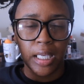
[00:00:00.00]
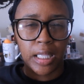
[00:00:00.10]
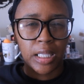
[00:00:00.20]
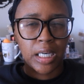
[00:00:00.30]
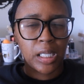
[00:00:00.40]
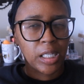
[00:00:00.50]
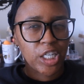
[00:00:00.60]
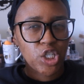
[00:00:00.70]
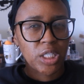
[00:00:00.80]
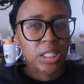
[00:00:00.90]
in the
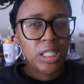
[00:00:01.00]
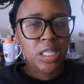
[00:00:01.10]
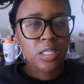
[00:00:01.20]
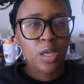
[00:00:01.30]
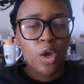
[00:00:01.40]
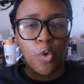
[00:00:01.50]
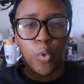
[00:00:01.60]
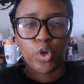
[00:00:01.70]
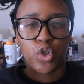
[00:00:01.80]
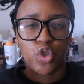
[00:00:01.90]
collection at least
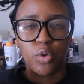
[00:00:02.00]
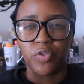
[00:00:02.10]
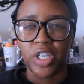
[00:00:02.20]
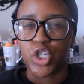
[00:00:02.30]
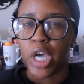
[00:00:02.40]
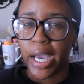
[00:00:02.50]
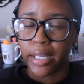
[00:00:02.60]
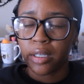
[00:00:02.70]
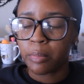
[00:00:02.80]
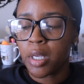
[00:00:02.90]
one or two of each
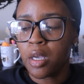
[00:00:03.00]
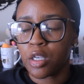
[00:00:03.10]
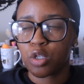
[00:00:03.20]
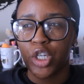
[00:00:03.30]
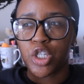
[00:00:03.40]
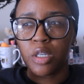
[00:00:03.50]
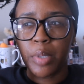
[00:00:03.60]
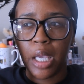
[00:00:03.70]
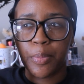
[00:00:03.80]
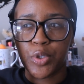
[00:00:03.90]
item so i should
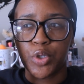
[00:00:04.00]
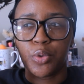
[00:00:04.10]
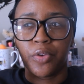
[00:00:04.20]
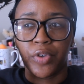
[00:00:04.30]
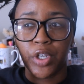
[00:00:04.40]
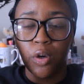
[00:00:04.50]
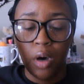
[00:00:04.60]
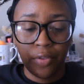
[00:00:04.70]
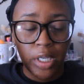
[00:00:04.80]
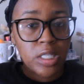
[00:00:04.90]
be able to do a video
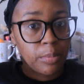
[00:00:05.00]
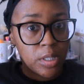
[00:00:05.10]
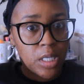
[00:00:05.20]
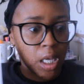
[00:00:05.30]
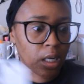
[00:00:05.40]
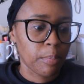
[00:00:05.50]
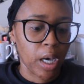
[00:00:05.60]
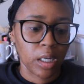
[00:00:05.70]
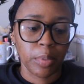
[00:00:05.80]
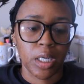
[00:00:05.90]
on this i'm excited
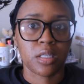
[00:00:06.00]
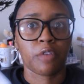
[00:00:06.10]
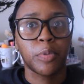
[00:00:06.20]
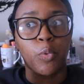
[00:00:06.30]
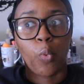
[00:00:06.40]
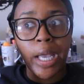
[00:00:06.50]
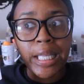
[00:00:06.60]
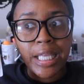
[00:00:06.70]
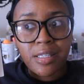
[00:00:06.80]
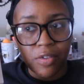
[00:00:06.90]
about it because i've been
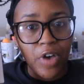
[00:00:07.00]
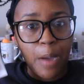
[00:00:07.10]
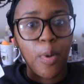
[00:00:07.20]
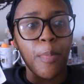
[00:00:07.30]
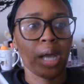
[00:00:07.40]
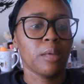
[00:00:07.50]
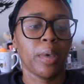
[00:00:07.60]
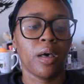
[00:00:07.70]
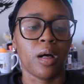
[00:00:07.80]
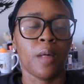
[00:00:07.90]
waiting to find more Bonnie
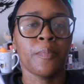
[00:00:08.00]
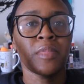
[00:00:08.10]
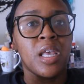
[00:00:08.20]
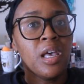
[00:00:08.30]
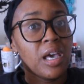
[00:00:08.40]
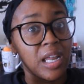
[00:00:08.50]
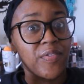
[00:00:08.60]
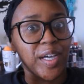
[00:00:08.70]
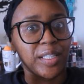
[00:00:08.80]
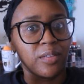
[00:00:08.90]
Bell and i
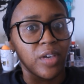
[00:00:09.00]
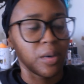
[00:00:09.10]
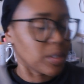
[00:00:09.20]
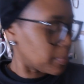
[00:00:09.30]
finally found